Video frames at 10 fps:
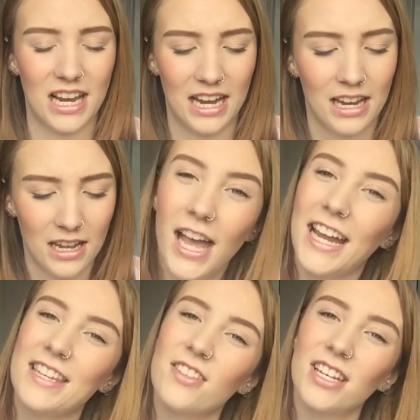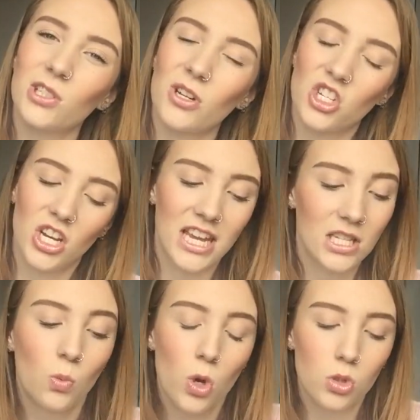day. Okay, so the next question
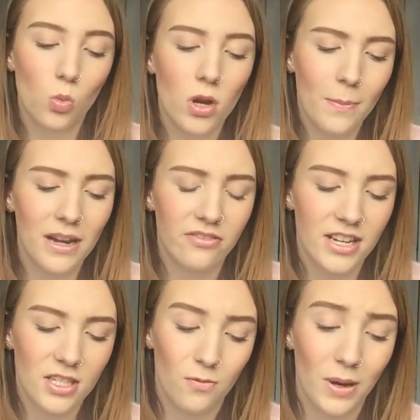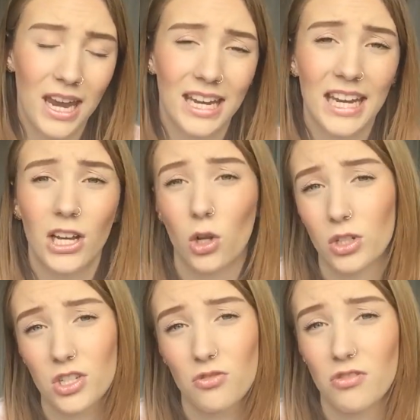is, what's one benefit of being in a
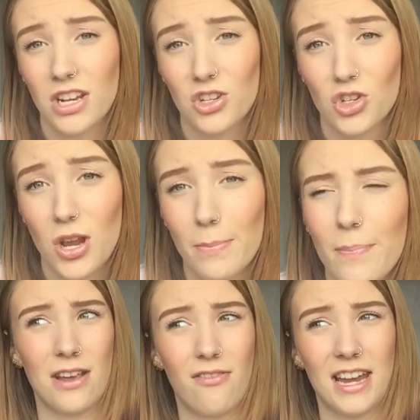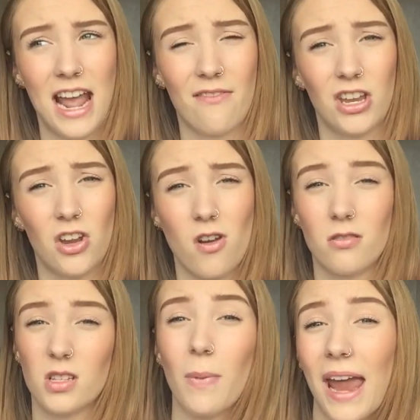long distance relationship? Definitely having your
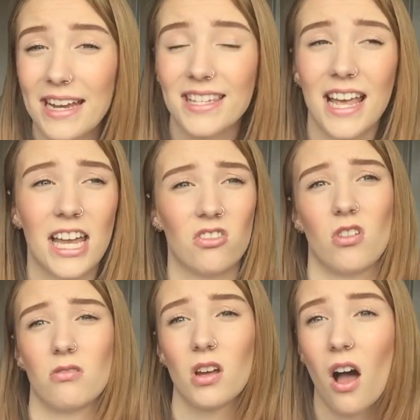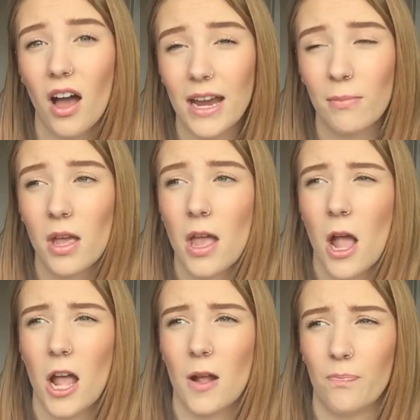own space and your own time.
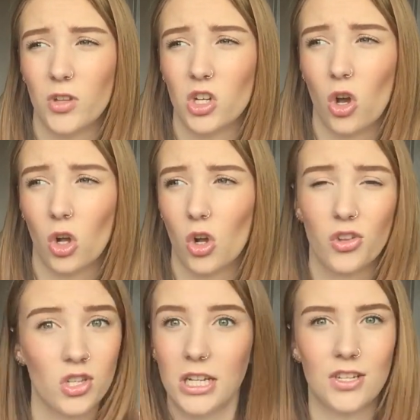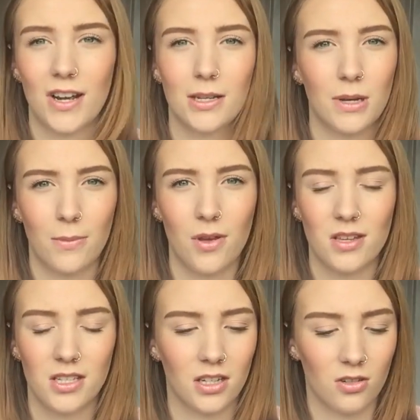You're not constantly surrounded by the
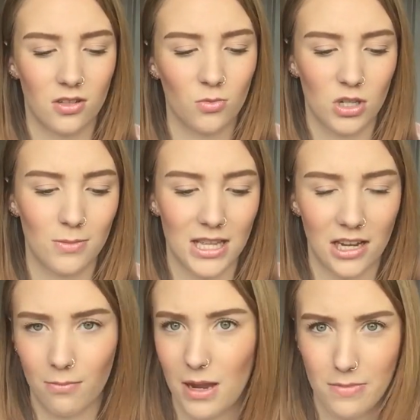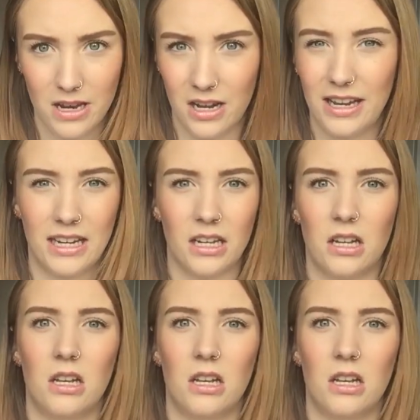person, because sometimes that can be a bit like,